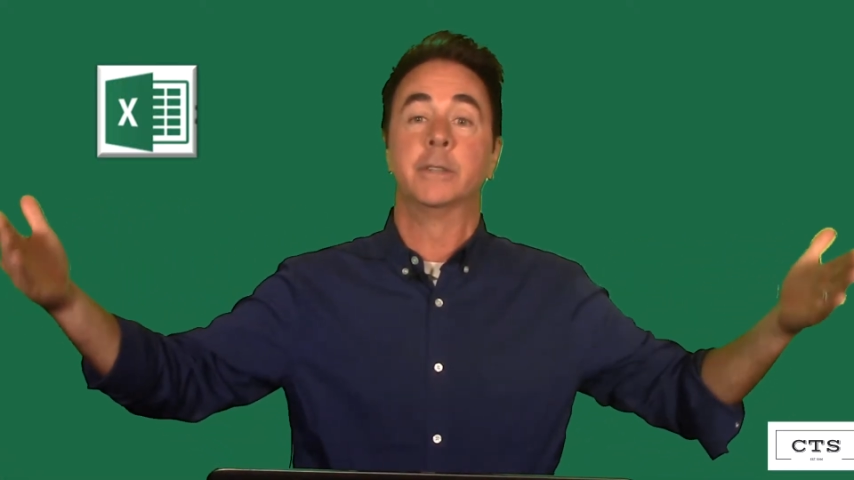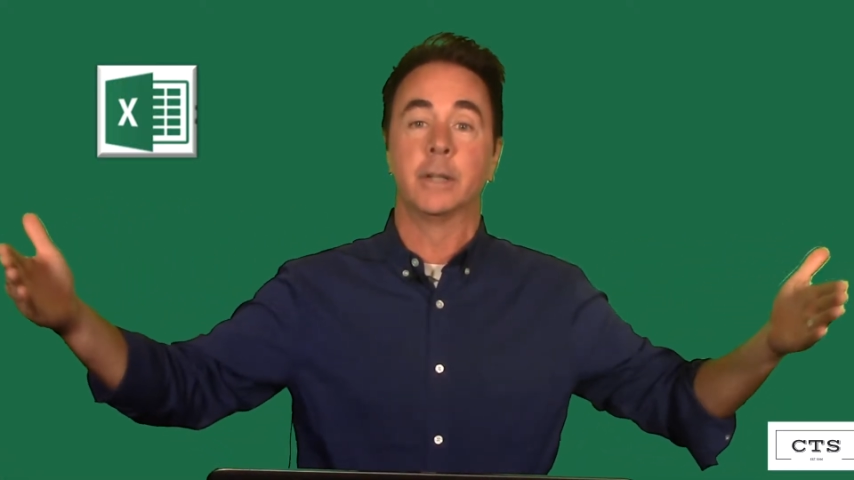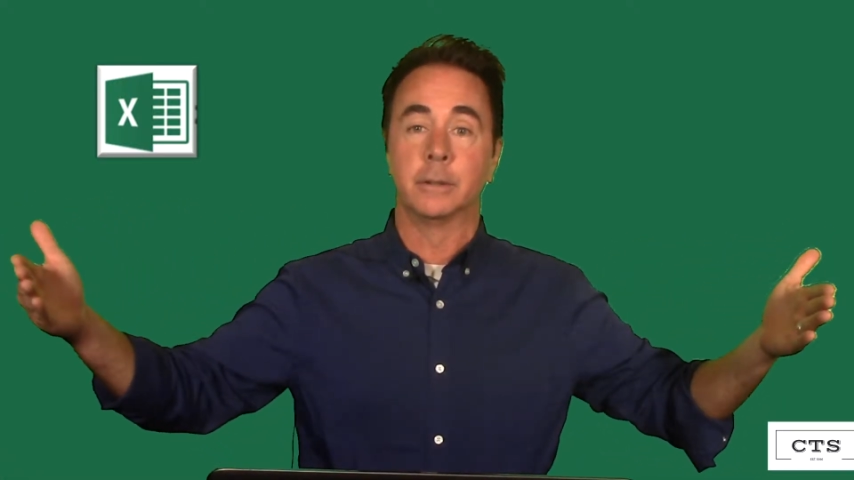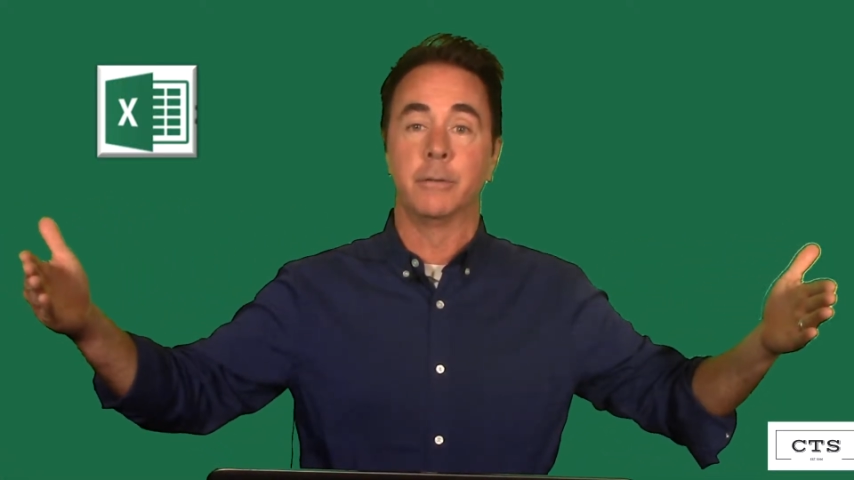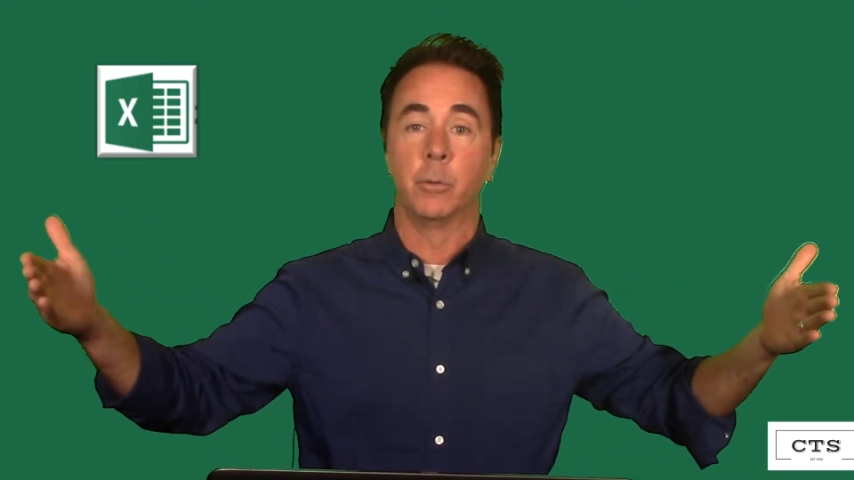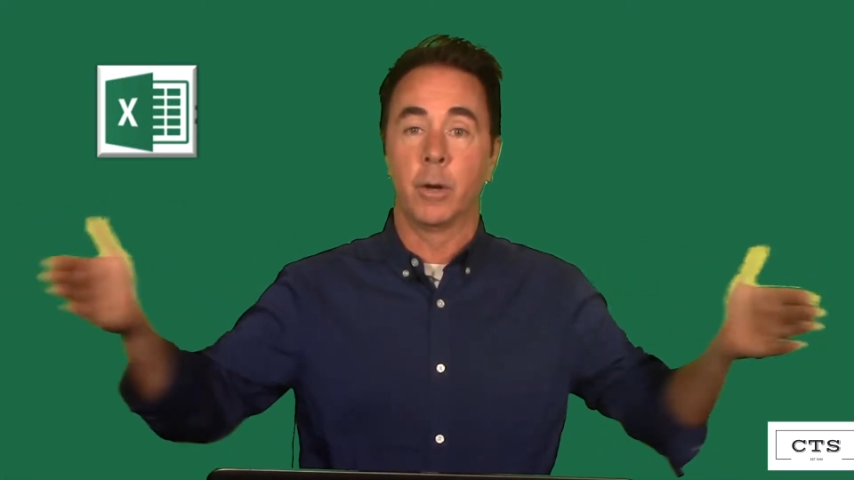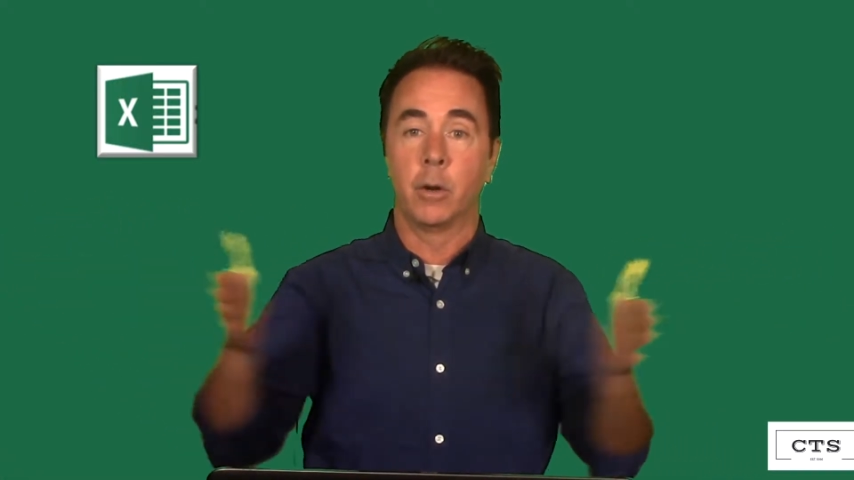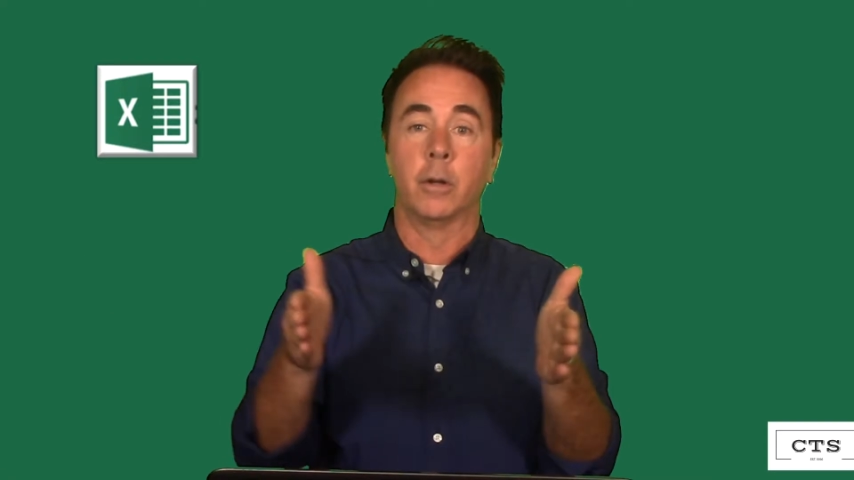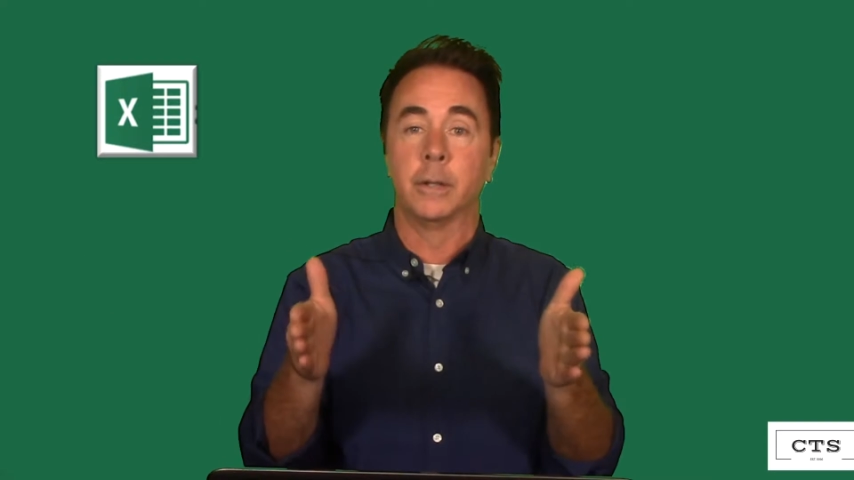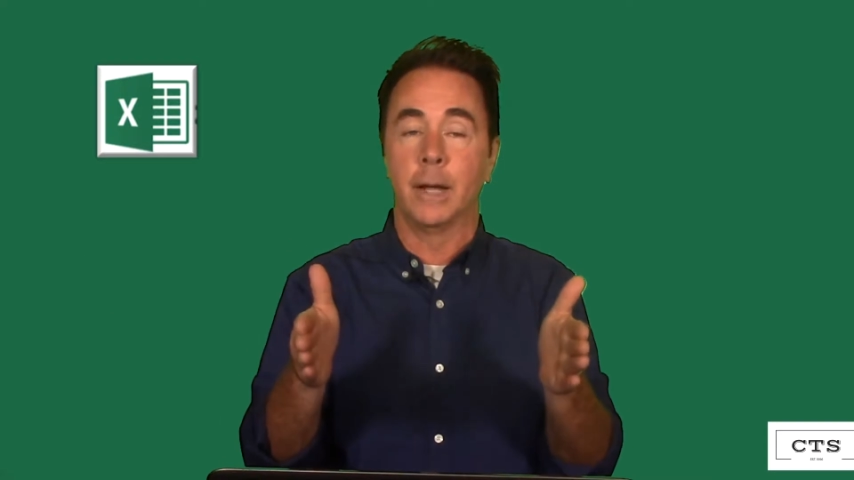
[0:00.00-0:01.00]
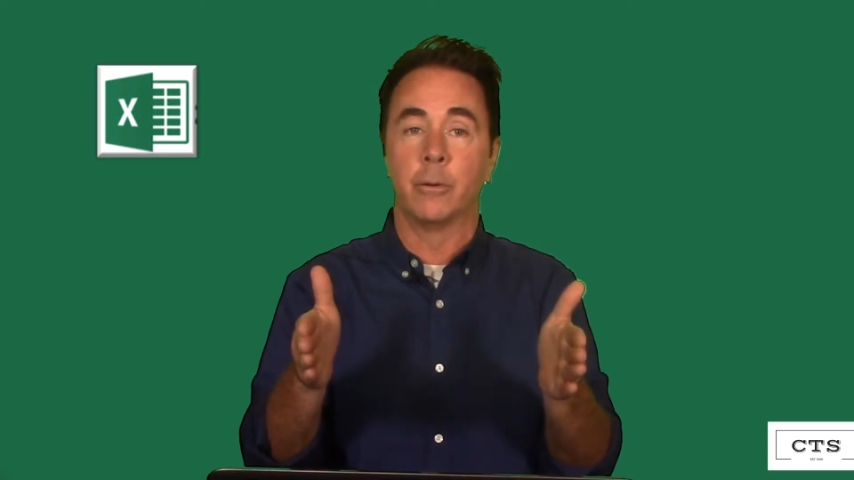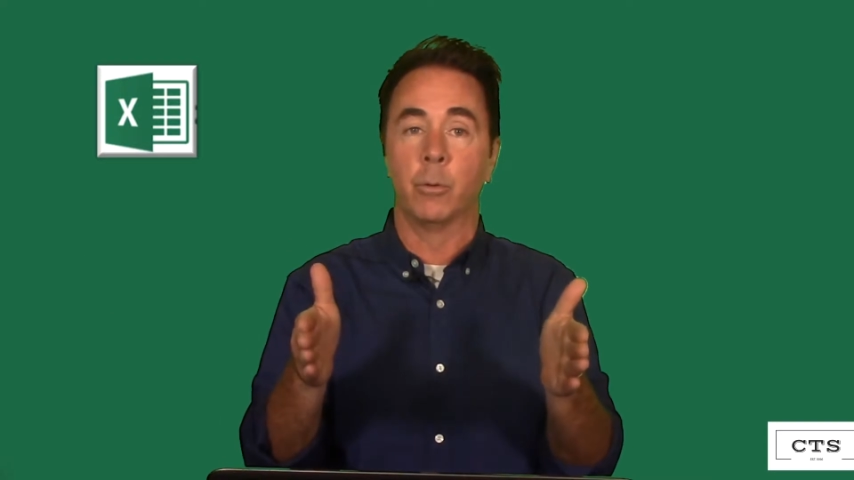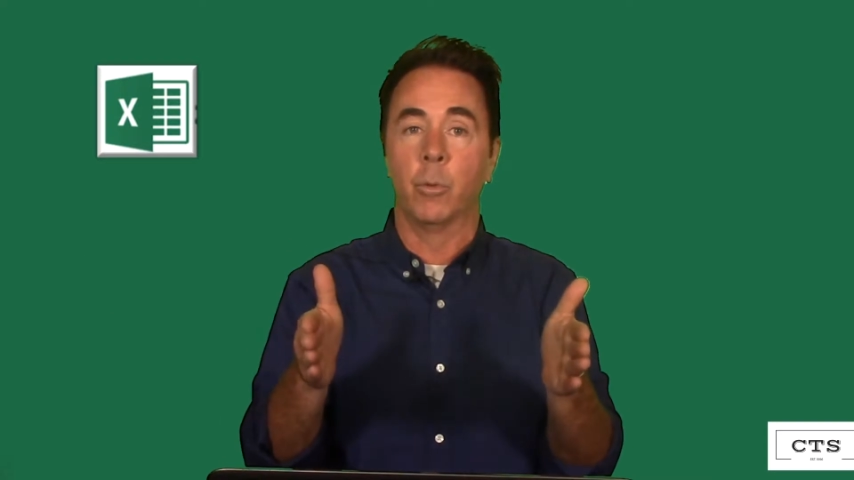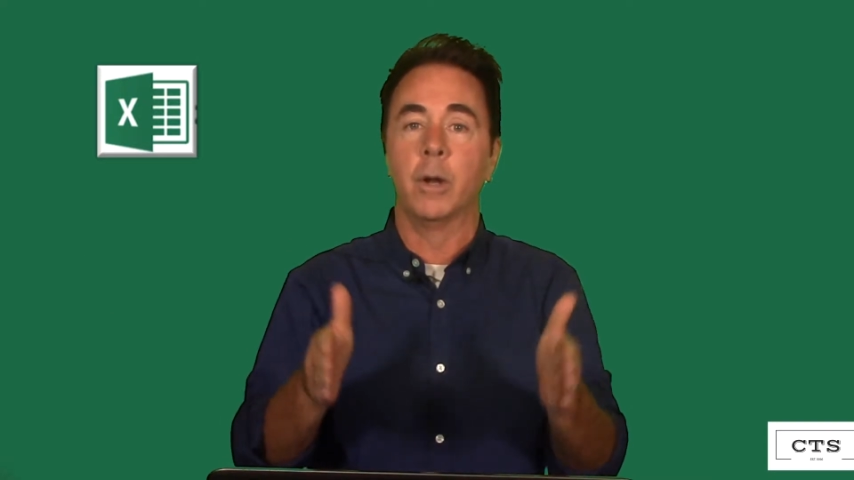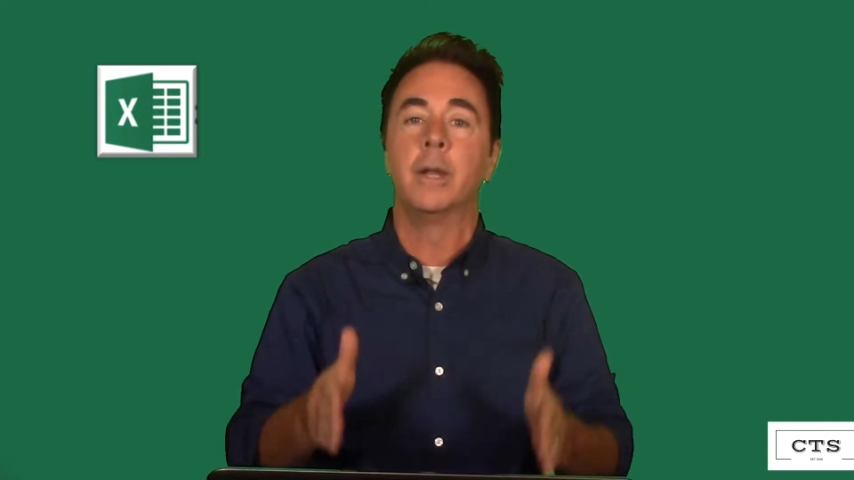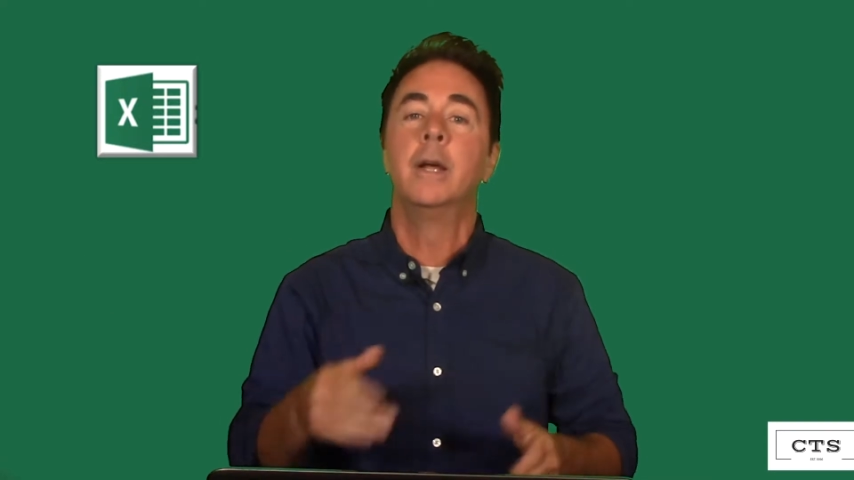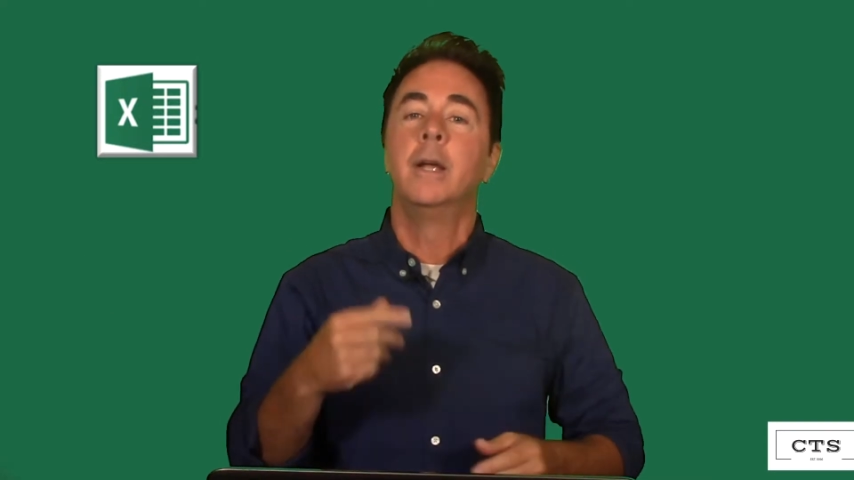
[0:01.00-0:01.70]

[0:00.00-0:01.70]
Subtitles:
cells if you want all together in one.